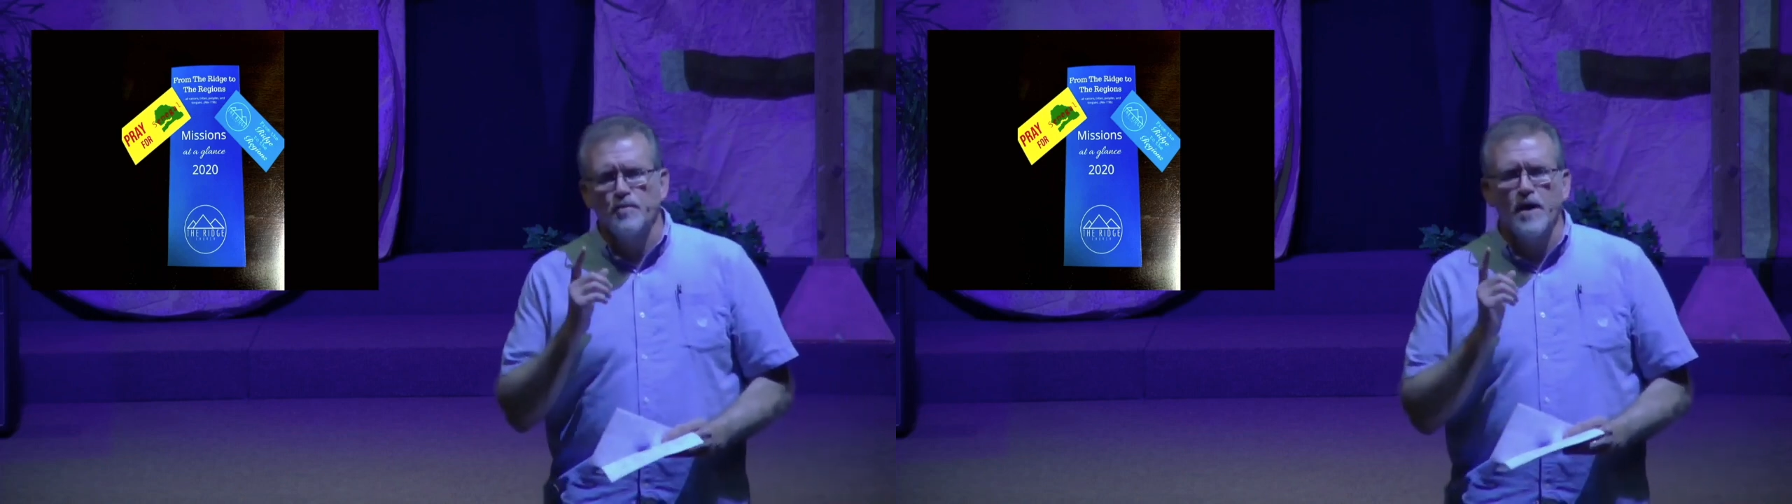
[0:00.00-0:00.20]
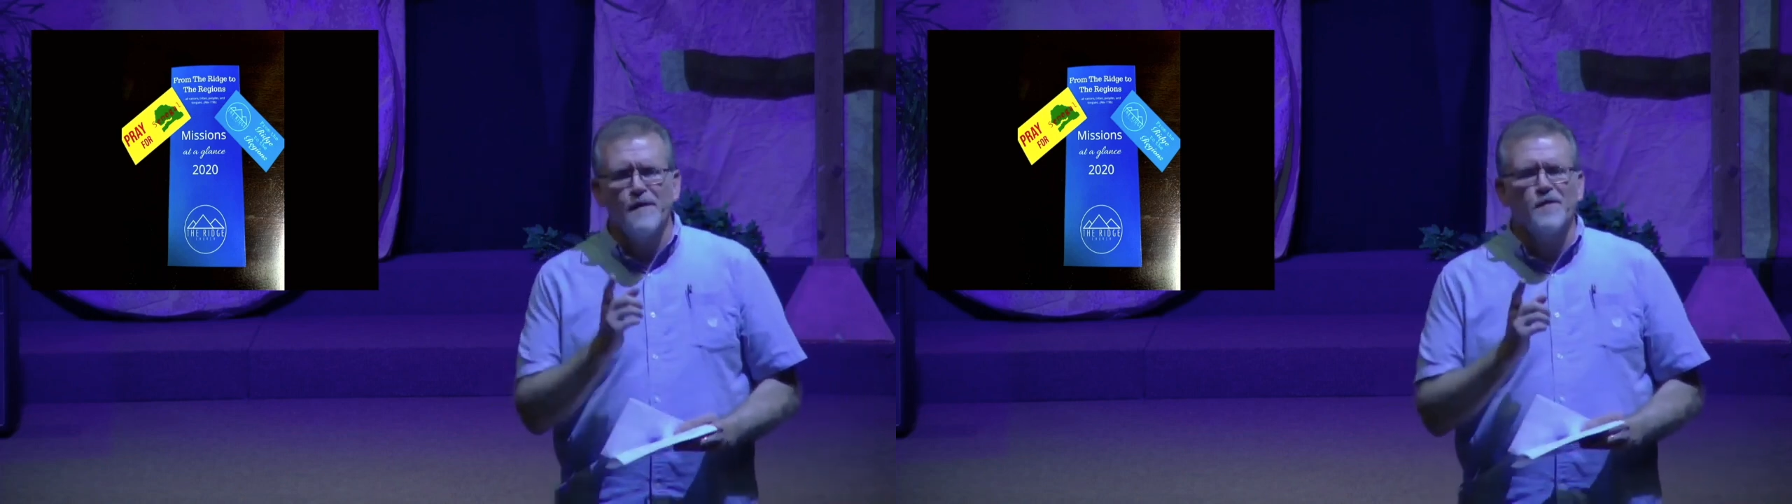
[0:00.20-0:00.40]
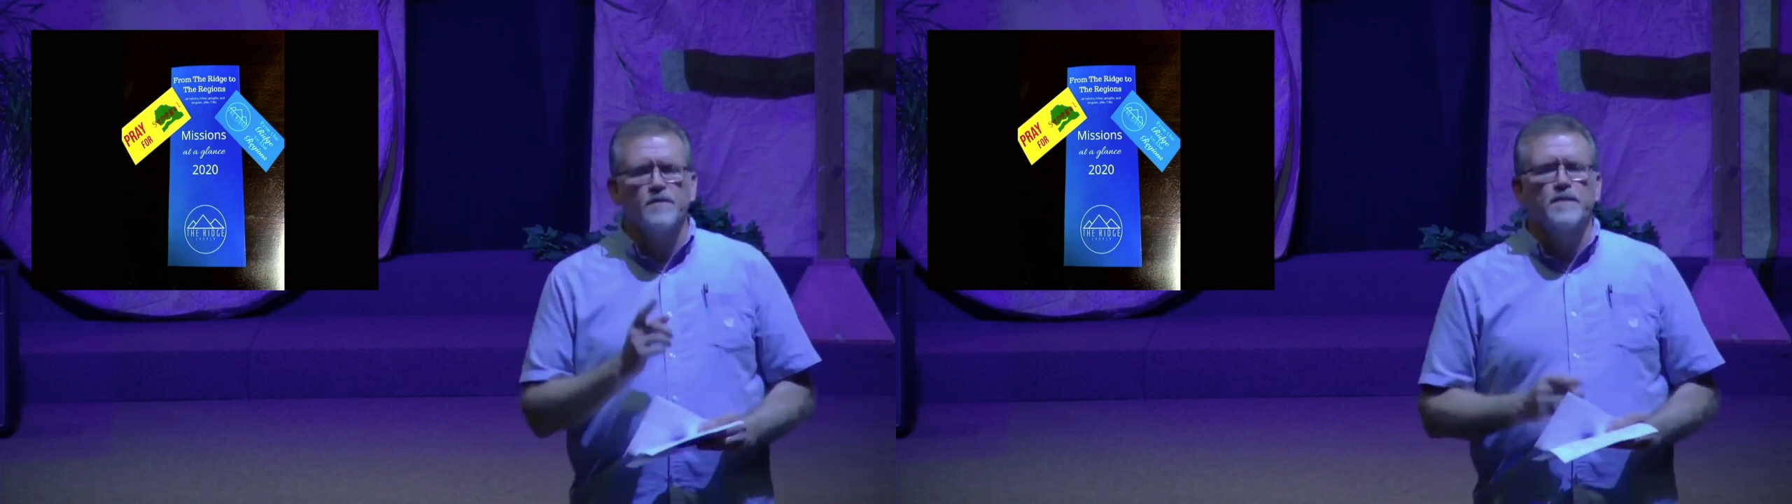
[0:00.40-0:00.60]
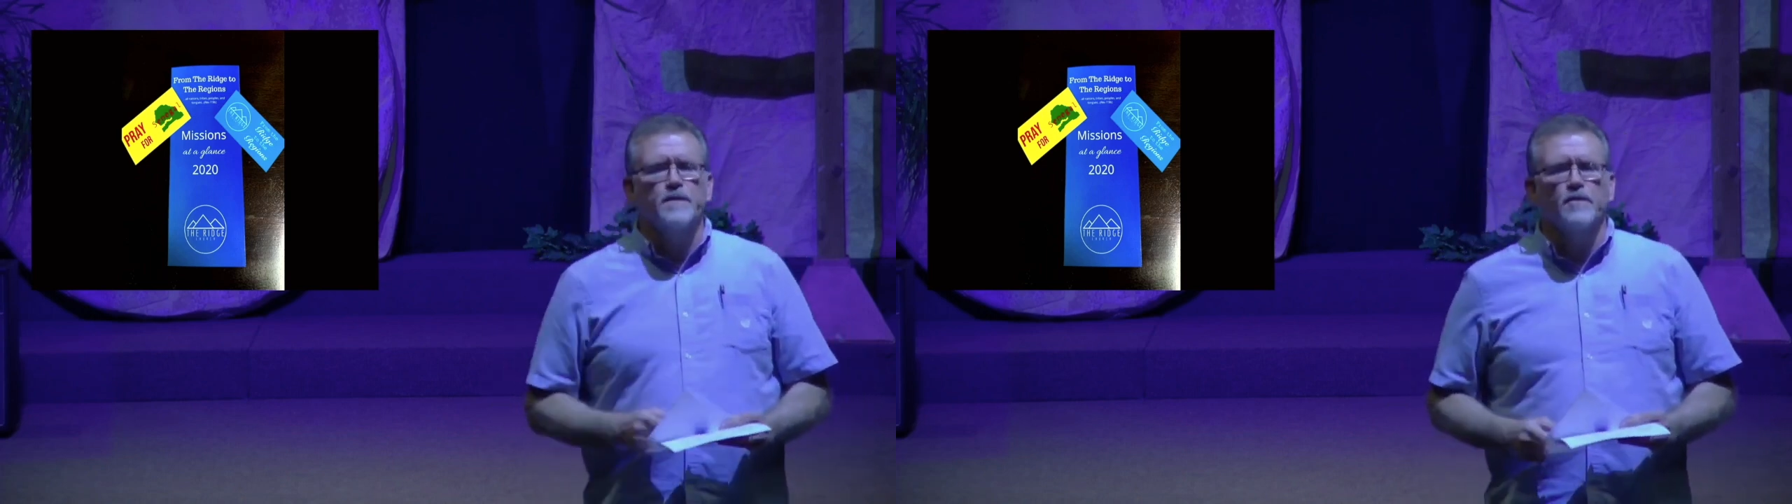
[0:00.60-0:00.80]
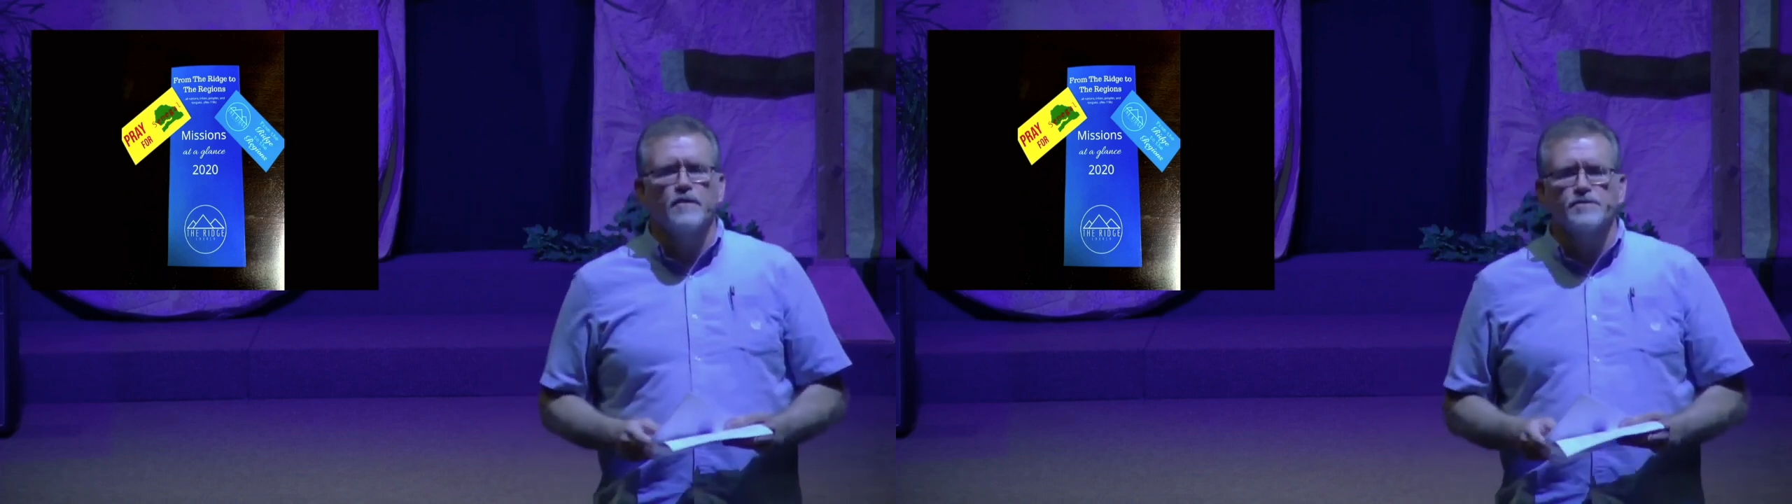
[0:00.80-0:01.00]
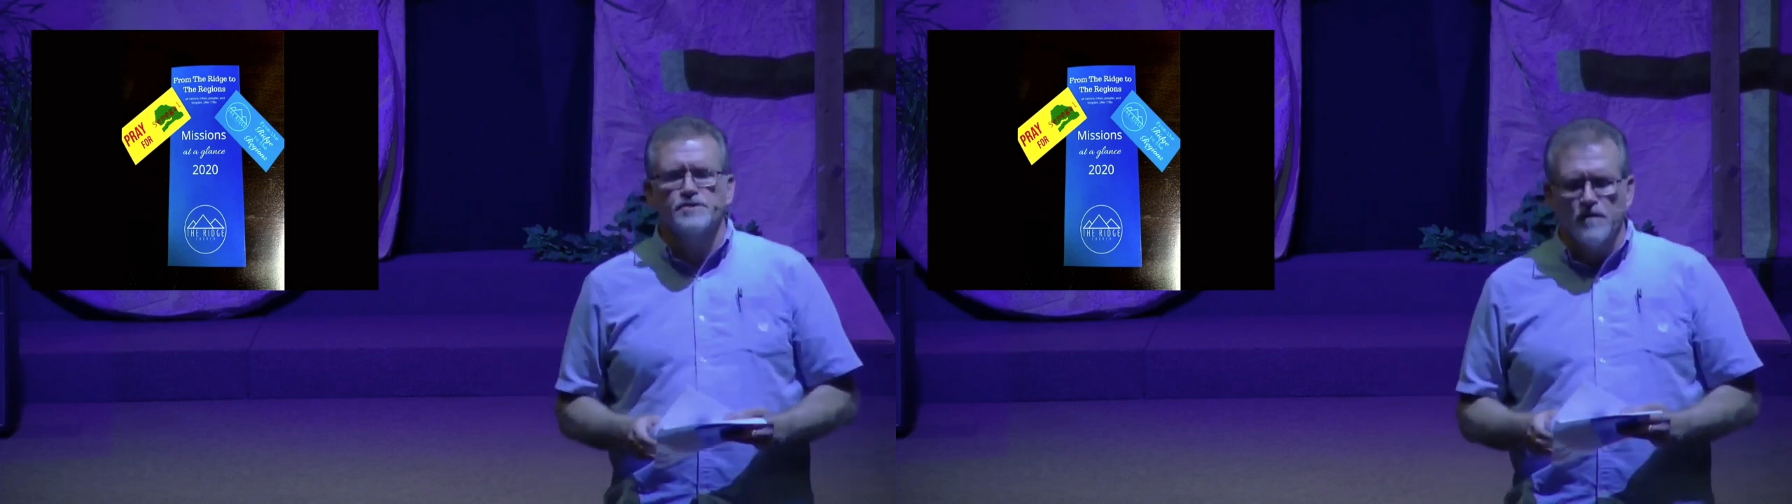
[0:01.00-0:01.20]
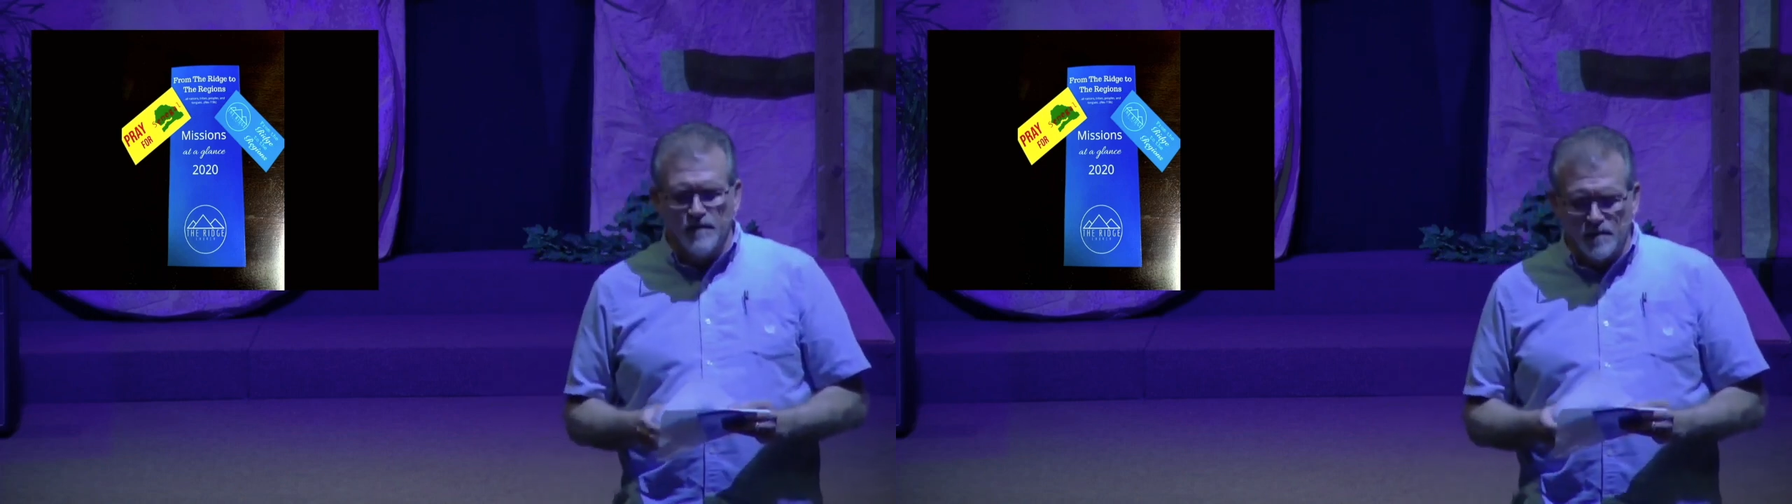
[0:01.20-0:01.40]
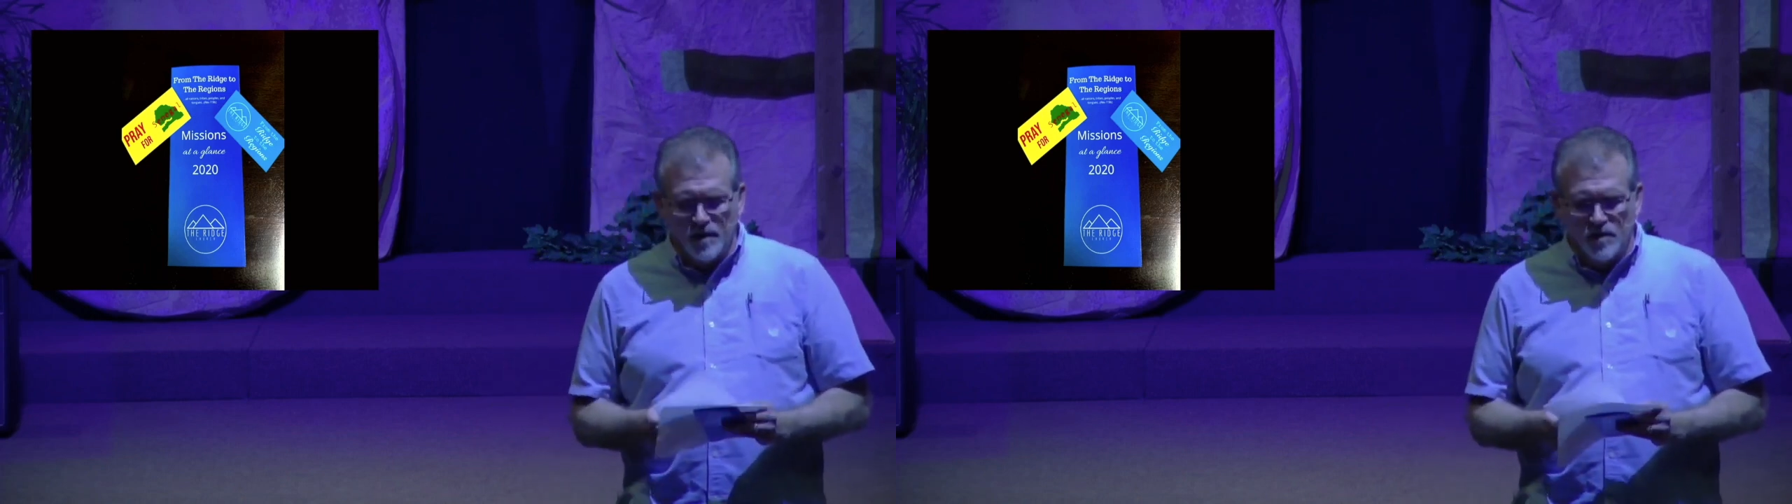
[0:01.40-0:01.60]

But pray for the people they're serving,